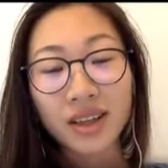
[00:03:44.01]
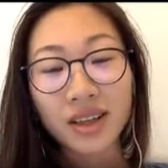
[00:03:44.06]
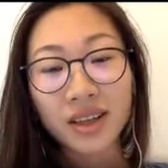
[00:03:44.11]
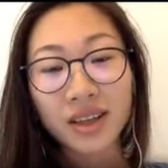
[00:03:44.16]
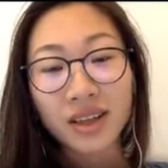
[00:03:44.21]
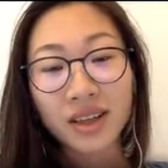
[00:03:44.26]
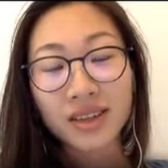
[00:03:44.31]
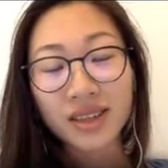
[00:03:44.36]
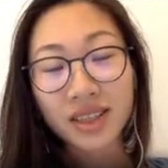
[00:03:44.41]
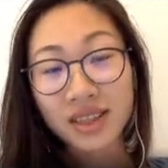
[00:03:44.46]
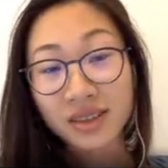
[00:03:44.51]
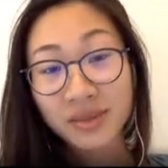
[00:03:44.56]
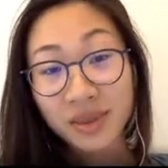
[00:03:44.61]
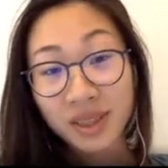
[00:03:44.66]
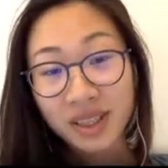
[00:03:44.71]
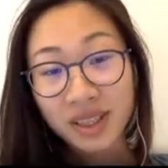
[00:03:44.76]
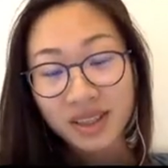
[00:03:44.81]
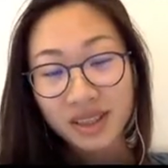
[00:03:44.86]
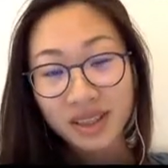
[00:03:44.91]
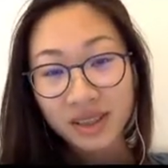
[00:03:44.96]
the
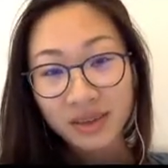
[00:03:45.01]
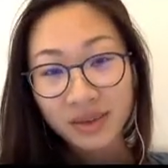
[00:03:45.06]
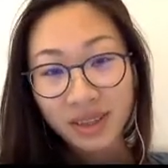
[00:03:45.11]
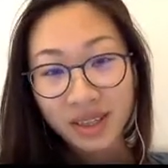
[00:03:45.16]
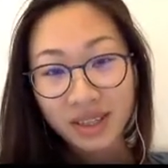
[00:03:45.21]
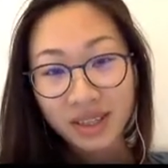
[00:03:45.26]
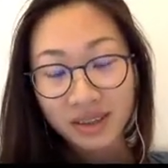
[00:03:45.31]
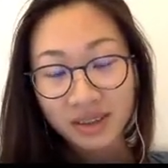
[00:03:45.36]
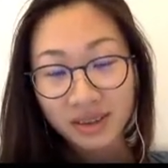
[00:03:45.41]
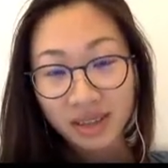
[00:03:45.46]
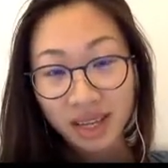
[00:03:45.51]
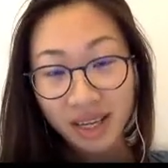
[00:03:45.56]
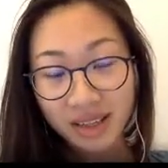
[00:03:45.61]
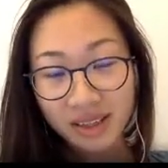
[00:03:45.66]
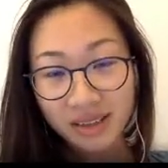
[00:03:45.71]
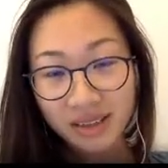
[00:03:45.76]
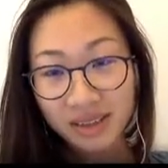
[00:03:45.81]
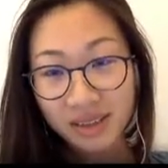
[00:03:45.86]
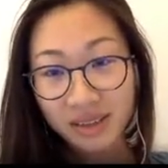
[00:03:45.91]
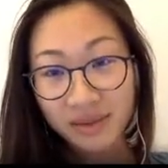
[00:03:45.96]
Swedish innovation
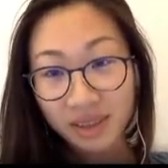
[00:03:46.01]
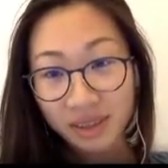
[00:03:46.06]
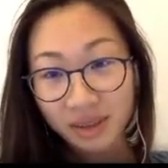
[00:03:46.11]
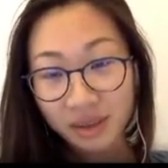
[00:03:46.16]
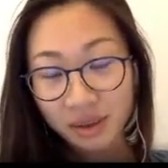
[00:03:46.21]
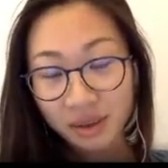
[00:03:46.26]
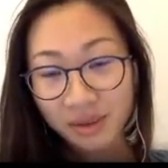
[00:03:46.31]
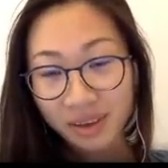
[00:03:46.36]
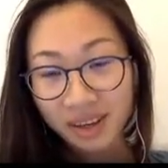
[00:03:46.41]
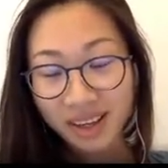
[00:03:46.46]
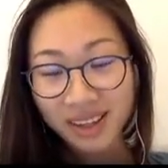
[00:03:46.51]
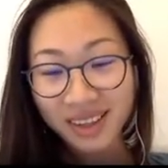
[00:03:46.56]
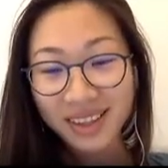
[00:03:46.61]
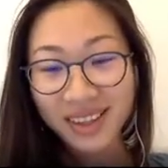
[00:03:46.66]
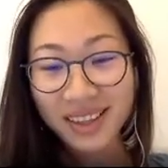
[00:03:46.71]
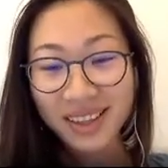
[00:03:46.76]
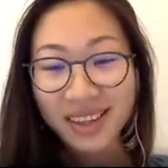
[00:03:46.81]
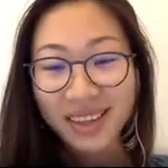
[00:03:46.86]
agency Vinnova.